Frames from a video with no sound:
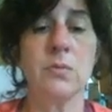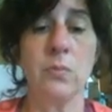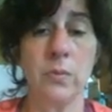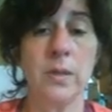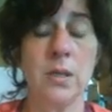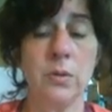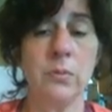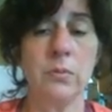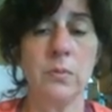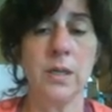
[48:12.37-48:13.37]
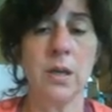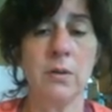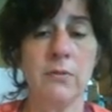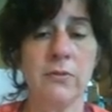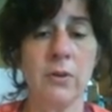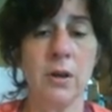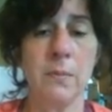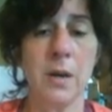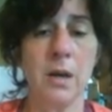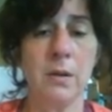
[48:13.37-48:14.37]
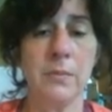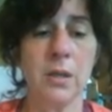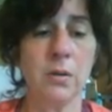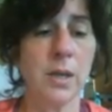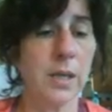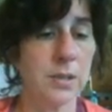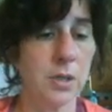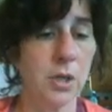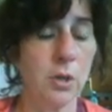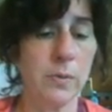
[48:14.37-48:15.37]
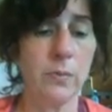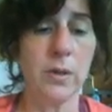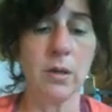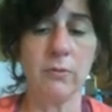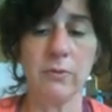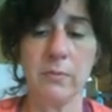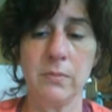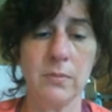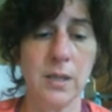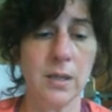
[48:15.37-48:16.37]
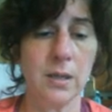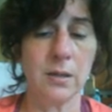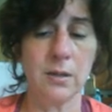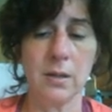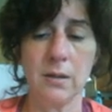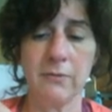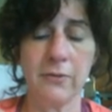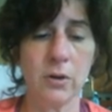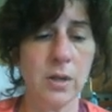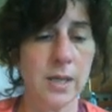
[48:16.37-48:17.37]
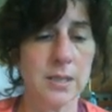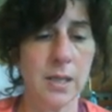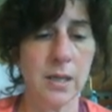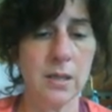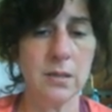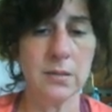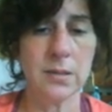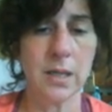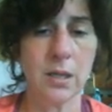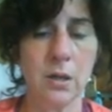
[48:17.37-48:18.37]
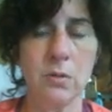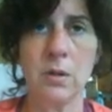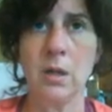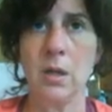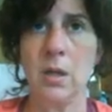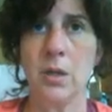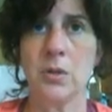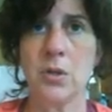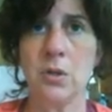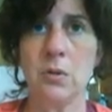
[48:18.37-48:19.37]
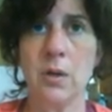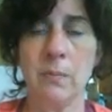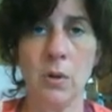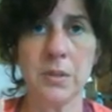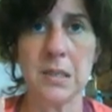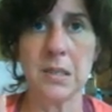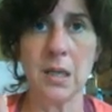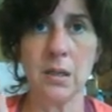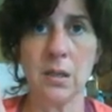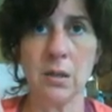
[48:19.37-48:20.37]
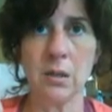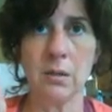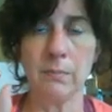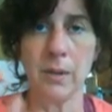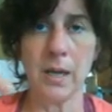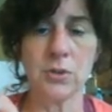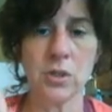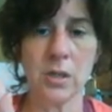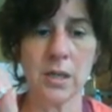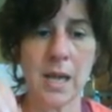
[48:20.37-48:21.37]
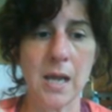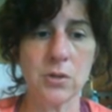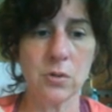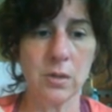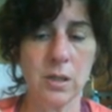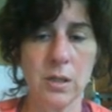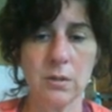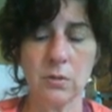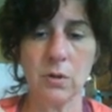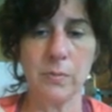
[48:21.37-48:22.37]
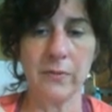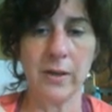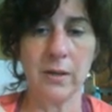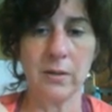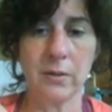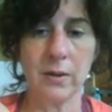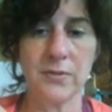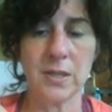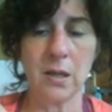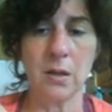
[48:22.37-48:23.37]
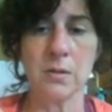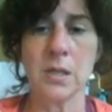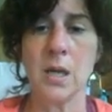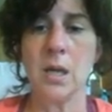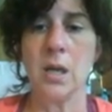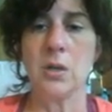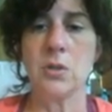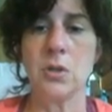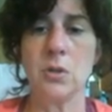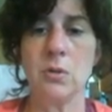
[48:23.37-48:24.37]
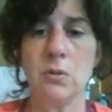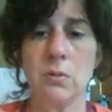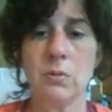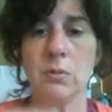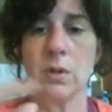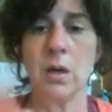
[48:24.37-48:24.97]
we do. We go from, like as a human, we go from a fertilized egg, zygote, to a multicellular blastula, gastrula group of cells, to